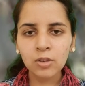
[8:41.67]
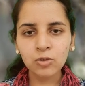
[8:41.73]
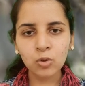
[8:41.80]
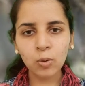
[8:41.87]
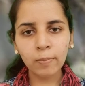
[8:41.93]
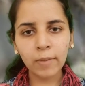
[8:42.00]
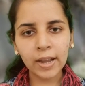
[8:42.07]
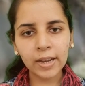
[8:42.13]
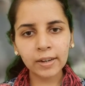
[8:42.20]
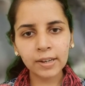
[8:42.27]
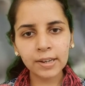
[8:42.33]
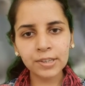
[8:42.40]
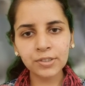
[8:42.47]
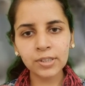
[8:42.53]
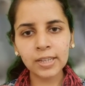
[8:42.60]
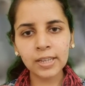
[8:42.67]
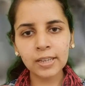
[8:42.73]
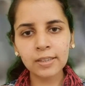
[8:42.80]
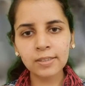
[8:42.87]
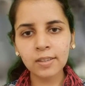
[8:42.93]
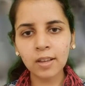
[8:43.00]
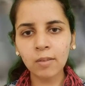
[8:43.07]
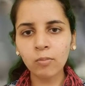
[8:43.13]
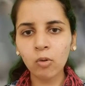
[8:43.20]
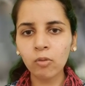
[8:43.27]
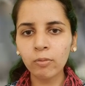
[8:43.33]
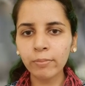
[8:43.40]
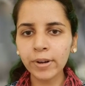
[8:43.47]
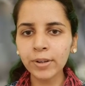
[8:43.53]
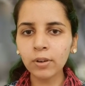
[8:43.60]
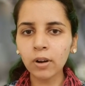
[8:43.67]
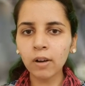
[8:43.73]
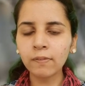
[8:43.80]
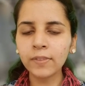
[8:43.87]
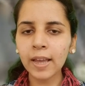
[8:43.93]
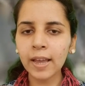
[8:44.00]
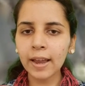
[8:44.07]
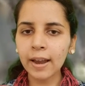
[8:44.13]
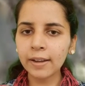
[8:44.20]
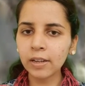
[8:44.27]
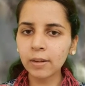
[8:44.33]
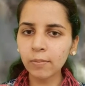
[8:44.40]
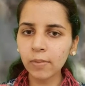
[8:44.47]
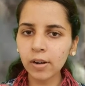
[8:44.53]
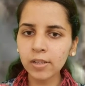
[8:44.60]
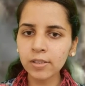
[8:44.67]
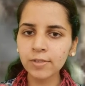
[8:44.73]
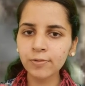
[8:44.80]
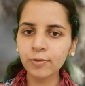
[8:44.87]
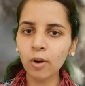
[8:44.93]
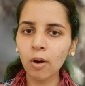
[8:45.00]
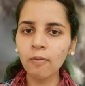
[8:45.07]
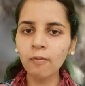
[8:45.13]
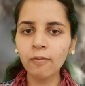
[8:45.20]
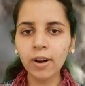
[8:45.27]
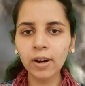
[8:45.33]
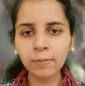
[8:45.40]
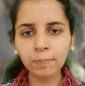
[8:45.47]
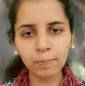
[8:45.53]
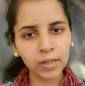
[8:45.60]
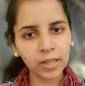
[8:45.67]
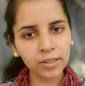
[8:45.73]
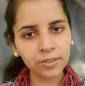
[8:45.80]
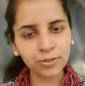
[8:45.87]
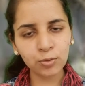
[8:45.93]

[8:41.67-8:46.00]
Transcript: So migration is the movement of the animals from one place